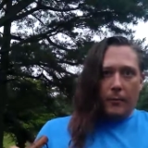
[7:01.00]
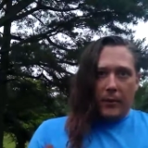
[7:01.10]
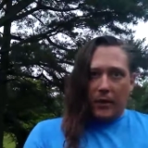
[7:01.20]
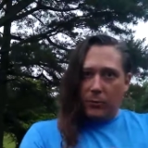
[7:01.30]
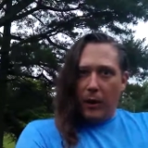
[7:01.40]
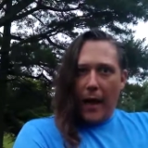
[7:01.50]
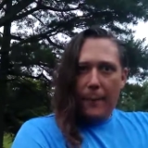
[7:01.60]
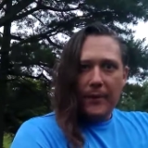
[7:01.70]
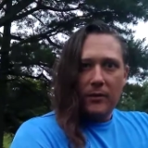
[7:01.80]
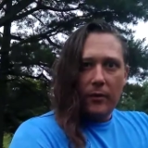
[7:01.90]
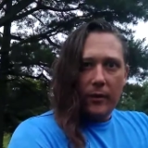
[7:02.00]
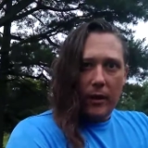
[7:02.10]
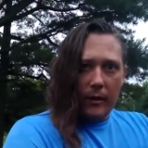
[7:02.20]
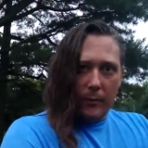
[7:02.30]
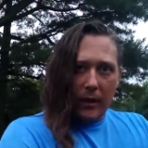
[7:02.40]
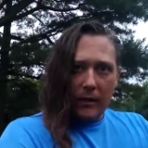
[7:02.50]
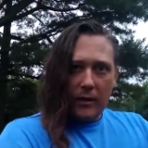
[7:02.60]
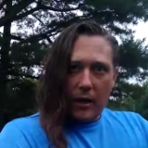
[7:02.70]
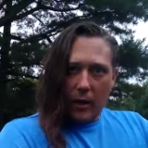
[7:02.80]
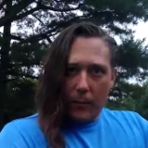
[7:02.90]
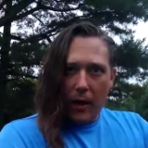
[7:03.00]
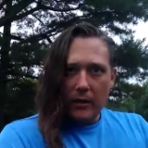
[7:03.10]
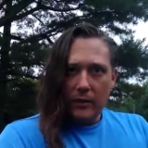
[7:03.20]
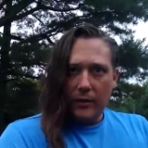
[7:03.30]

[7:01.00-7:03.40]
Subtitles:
Because what happens over here in the military on policy